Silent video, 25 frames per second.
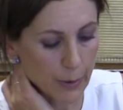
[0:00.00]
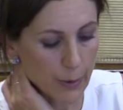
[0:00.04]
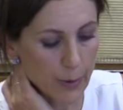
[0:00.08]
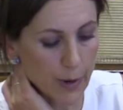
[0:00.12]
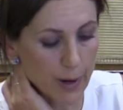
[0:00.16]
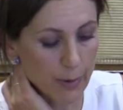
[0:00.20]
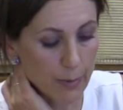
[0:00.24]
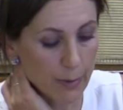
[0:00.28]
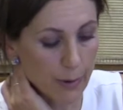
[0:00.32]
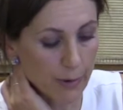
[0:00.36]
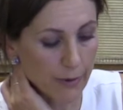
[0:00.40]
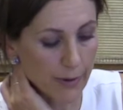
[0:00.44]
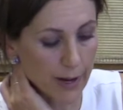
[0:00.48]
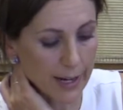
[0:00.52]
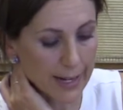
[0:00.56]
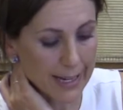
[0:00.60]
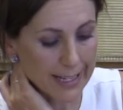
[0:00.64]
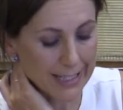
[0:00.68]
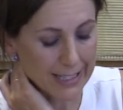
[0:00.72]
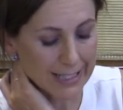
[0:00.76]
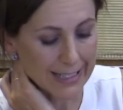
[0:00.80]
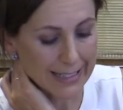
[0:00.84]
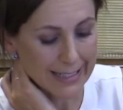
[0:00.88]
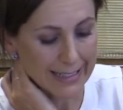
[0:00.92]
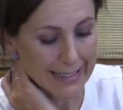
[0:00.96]
who are more
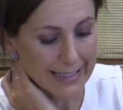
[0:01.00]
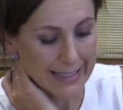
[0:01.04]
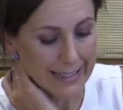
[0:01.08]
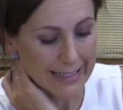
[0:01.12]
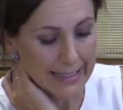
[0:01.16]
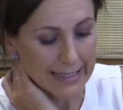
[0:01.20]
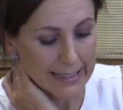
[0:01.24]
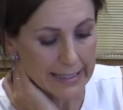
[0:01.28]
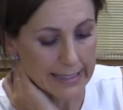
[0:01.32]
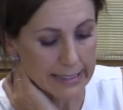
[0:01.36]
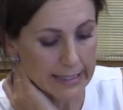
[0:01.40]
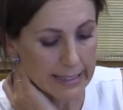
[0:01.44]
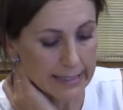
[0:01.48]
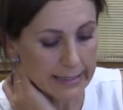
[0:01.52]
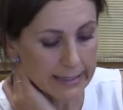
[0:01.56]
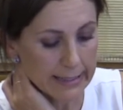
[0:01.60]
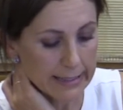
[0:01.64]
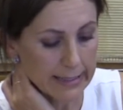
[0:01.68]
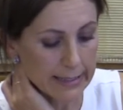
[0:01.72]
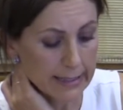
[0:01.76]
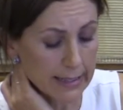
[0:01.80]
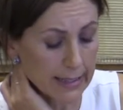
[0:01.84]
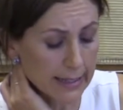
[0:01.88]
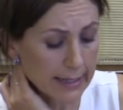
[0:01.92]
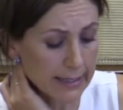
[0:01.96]
financially
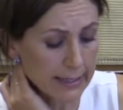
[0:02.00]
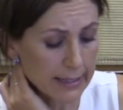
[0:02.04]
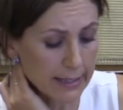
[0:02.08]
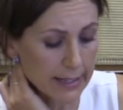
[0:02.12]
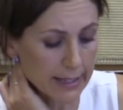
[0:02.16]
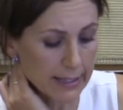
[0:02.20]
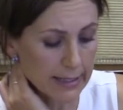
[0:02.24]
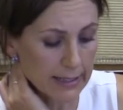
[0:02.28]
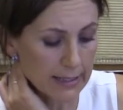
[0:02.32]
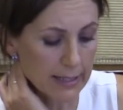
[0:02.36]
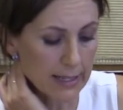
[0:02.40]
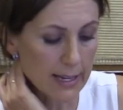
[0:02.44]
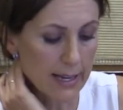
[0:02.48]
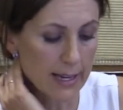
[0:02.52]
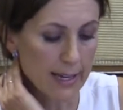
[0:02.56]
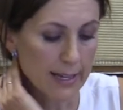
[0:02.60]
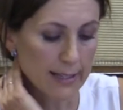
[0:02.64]
literate